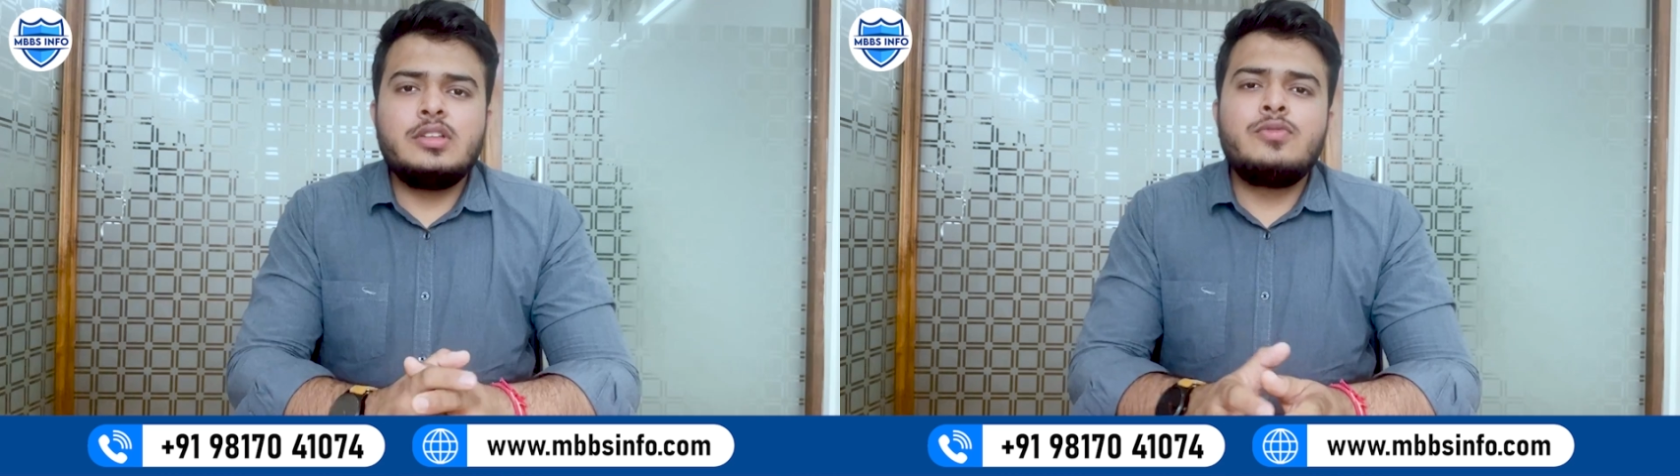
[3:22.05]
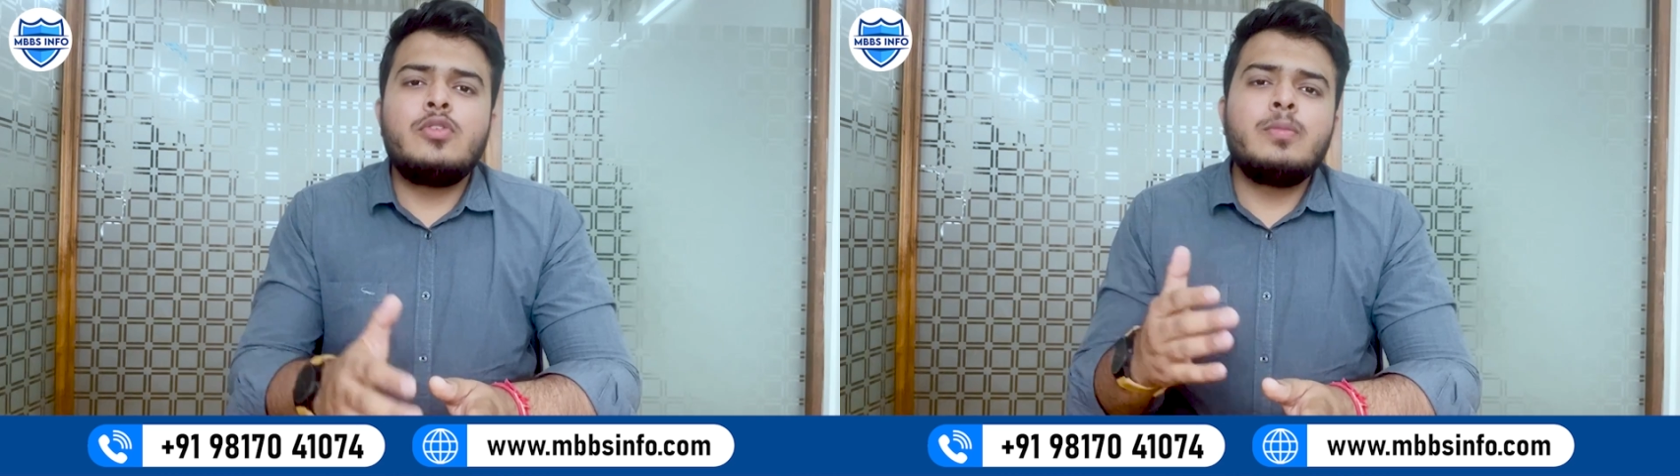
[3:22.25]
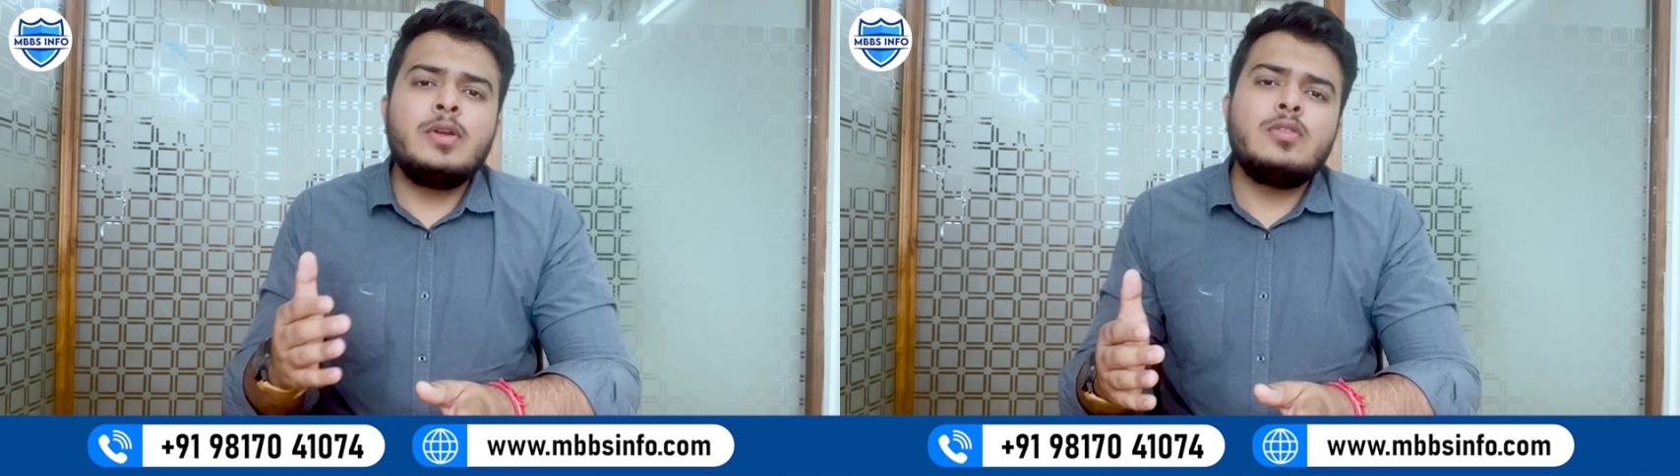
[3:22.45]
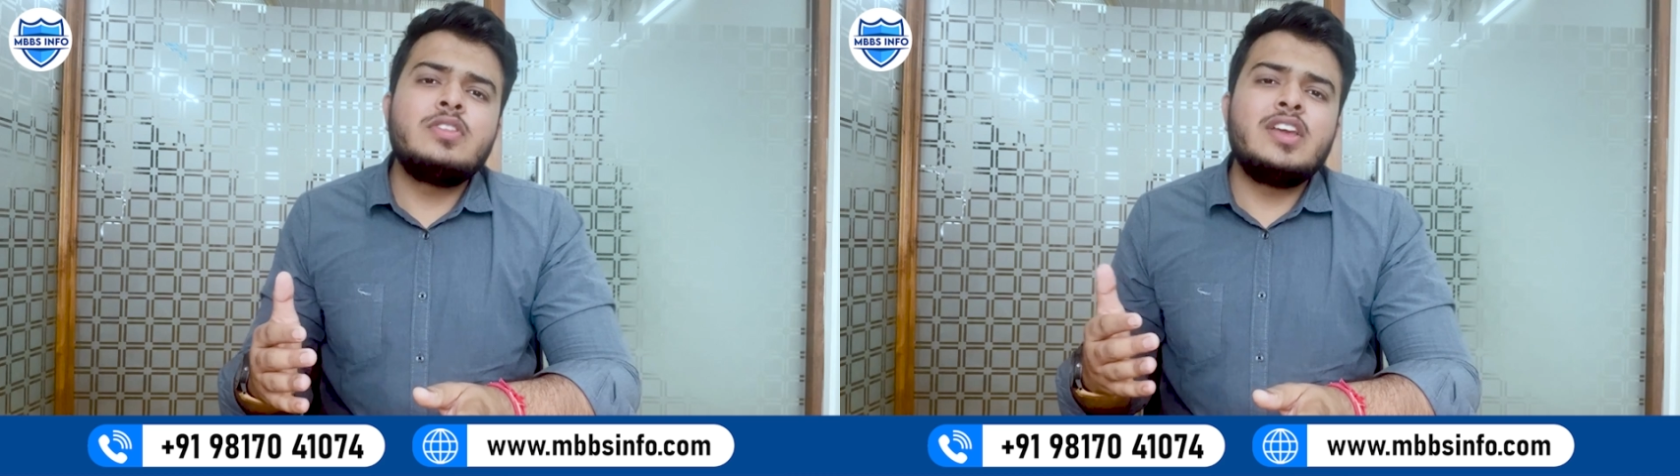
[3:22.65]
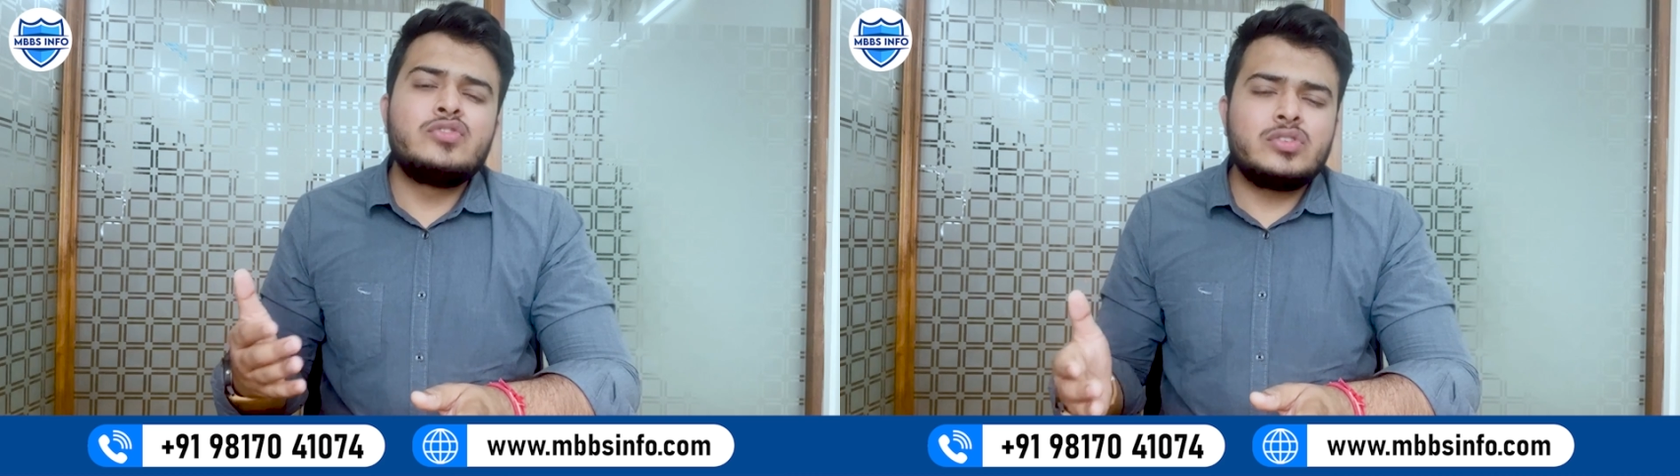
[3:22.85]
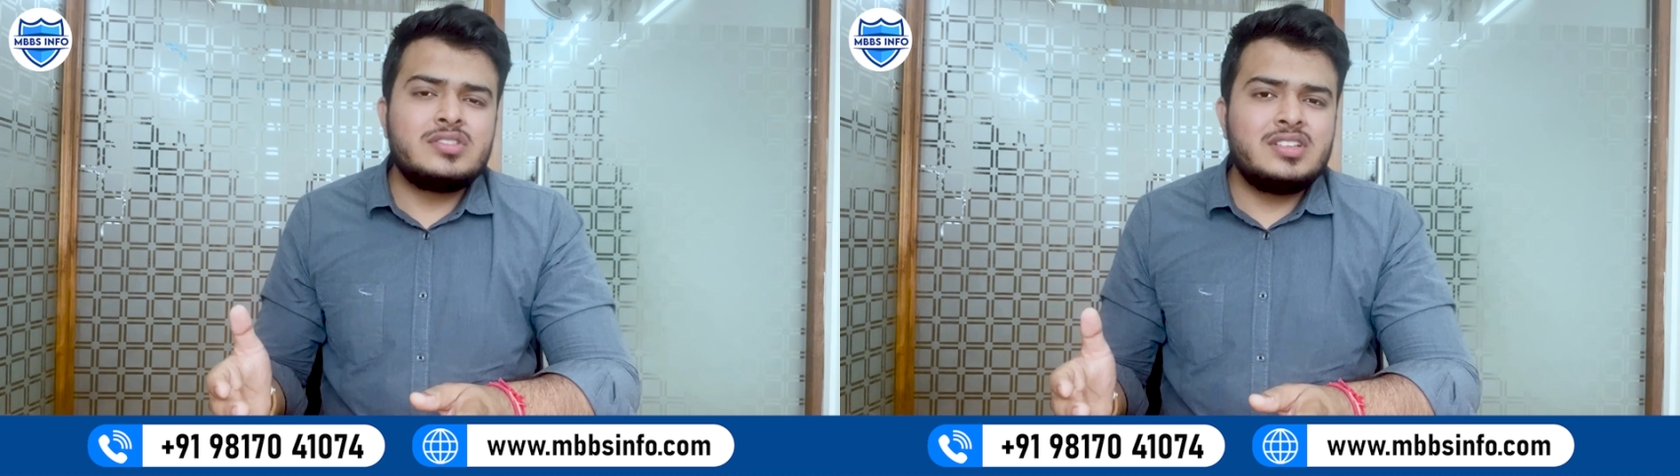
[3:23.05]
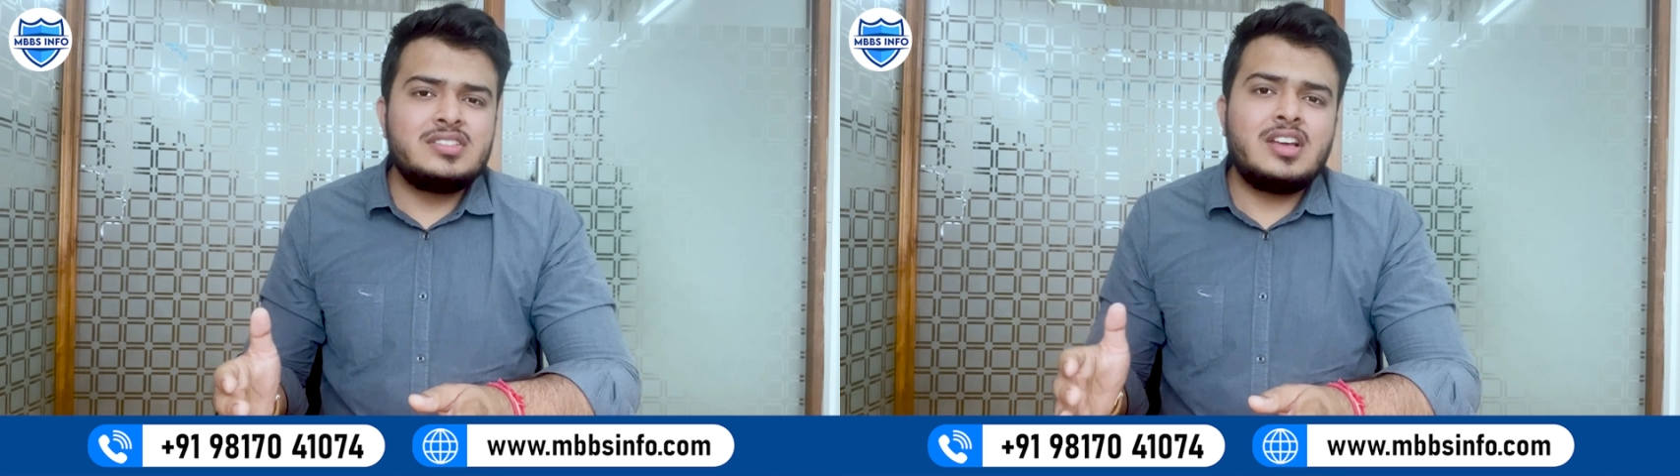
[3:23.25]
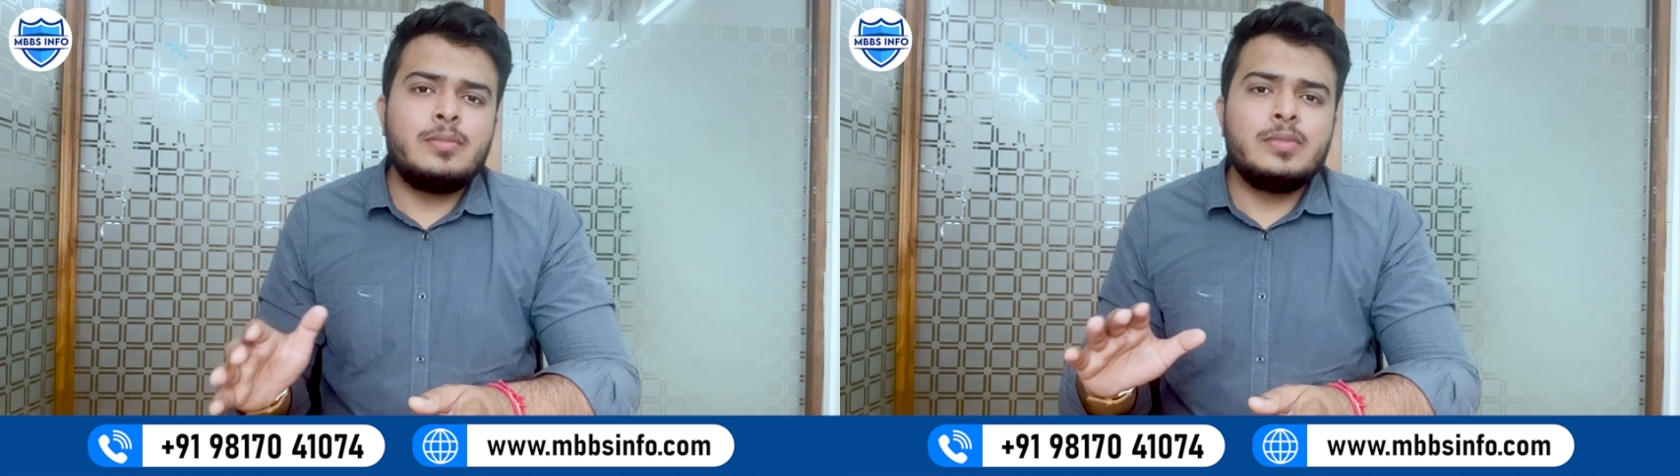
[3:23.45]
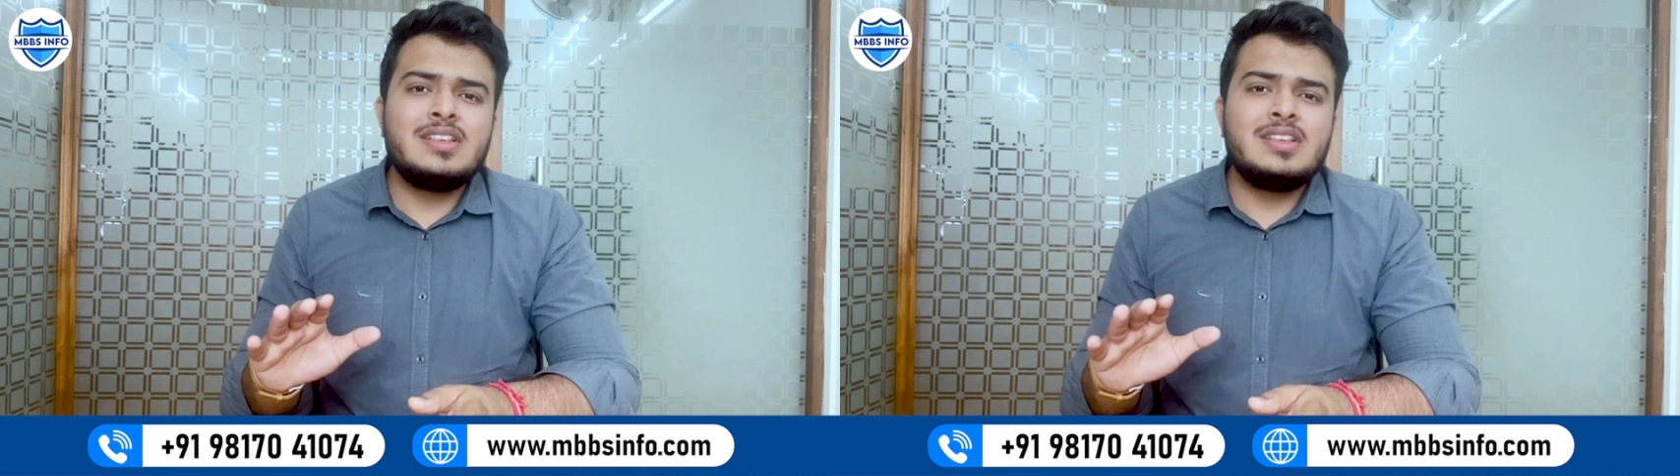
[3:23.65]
The format of the entrance exam